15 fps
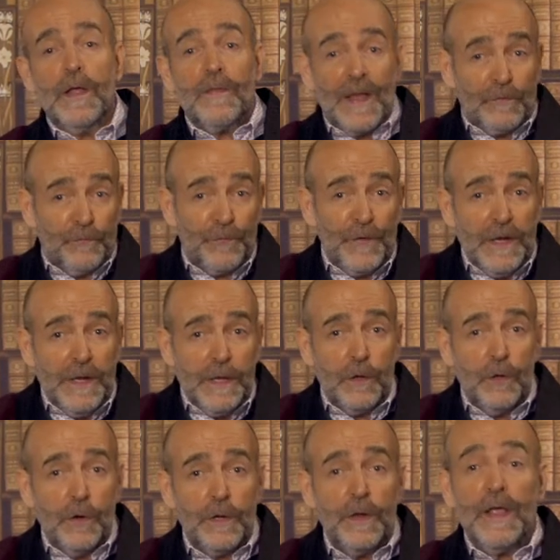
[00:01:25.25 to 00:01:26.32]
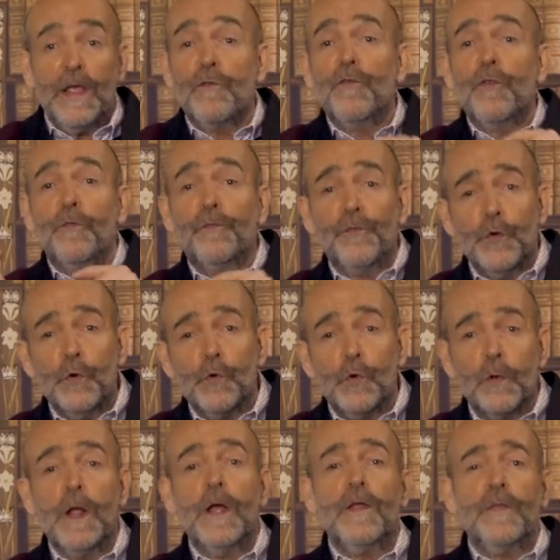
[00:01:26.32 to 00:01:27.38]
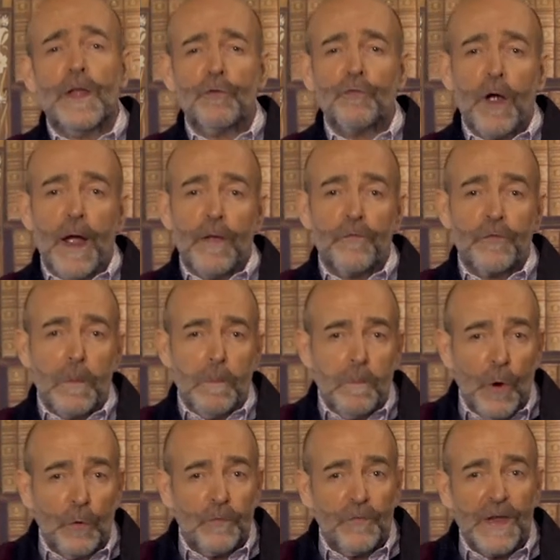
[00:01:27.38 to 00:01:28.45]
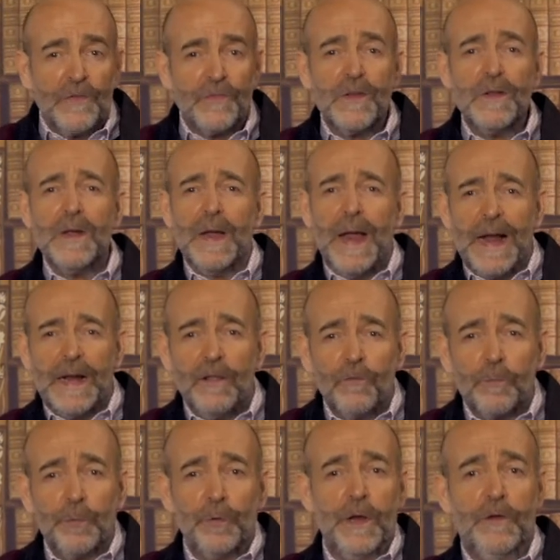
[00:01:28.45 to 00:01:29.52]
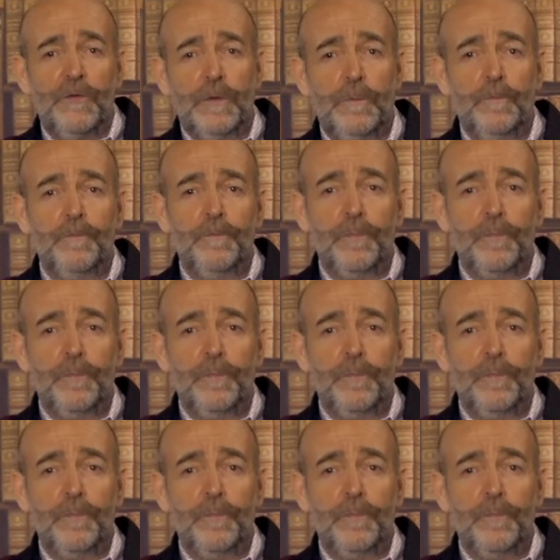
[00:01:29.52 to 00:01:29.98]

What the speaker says: That feeling good is the fuel that drives motivation and inspiration.